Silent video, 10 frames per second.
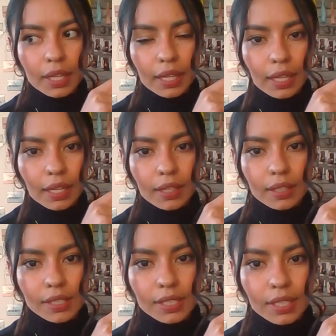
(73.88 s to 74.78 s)
It.
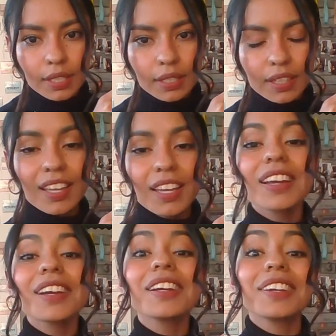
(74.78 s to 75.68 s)

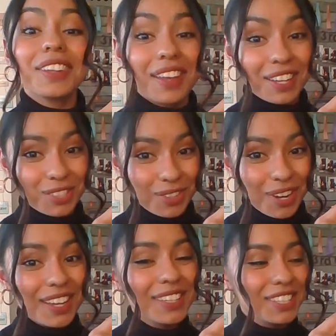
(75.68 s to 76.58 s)
That's
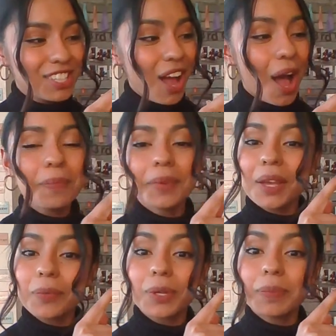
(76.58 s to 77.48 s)
right, good job.
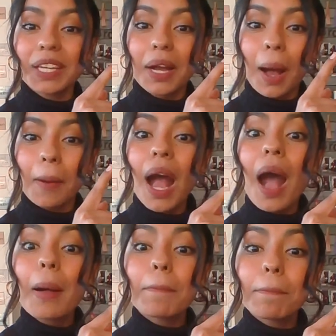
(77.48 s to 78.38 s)
It would become
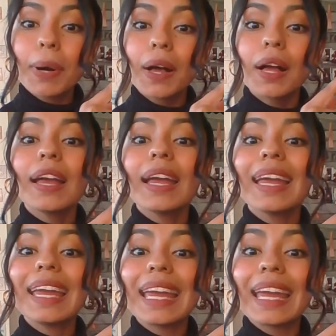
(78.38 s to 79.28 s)

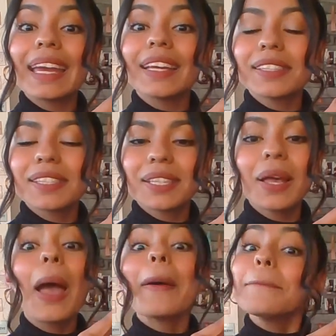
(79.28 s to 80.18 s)
it.
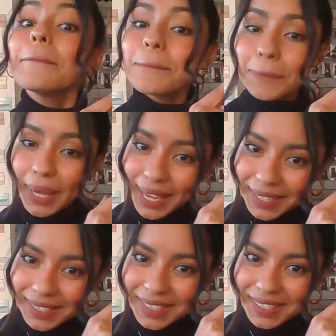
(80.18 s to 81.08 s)

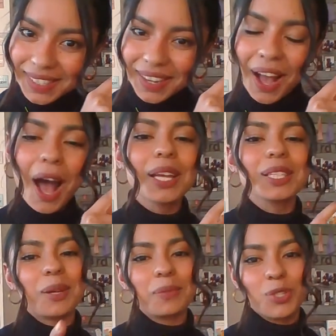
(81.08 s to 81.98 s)
Pit.
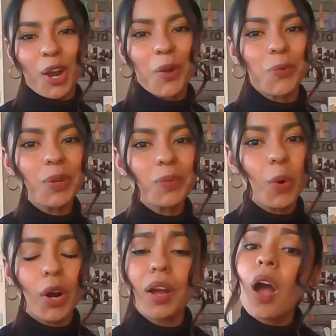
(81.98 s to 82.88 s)
Awesome, try one
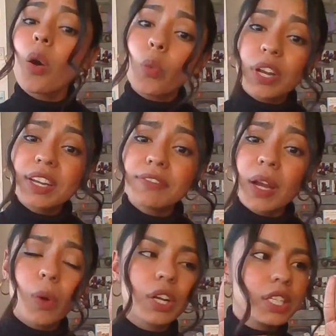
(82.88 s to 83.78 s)
more. What if I
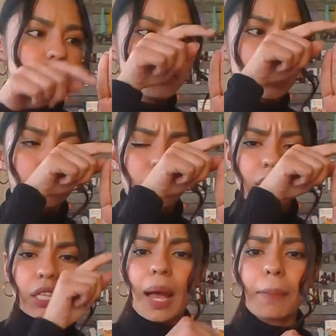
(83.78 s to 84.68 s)
wanted to
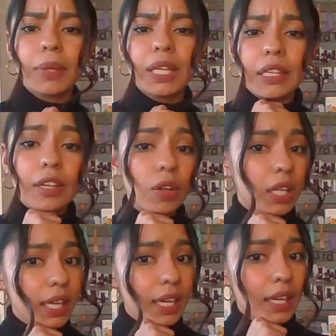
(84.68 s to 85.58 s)
manipulate that medial
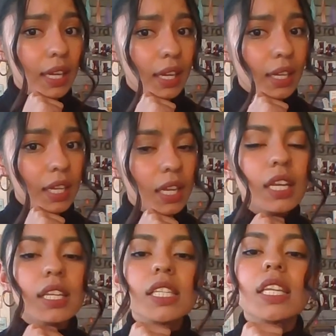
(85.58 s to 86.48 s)
I
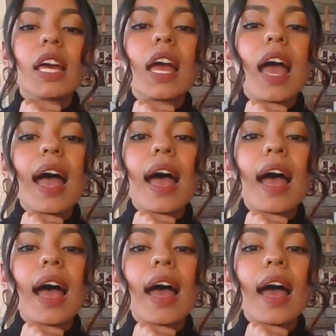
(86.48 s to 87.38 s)
to
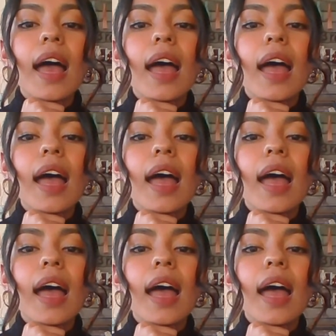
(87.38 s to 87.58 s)
eh?